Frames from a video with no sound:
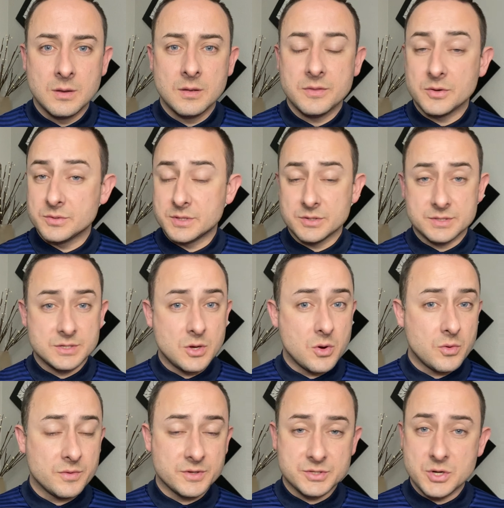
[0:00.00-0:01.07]
There's
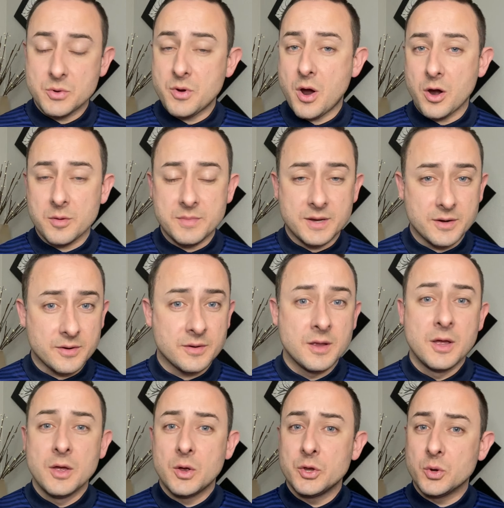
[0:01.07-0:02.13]
no harm here.
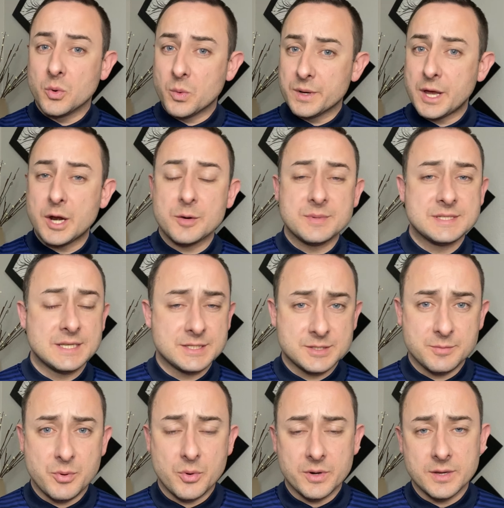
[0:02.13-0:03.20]
You're 100%
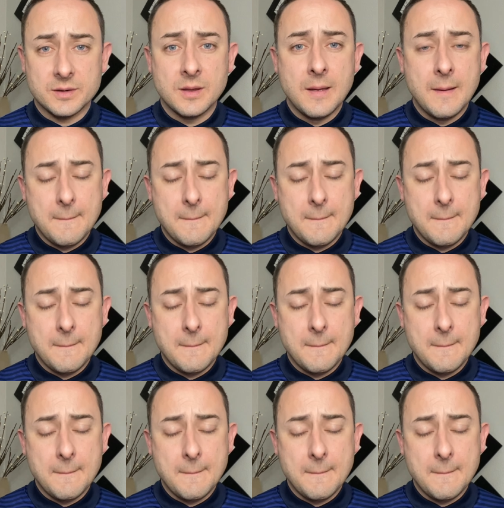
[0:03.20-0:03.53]
supported.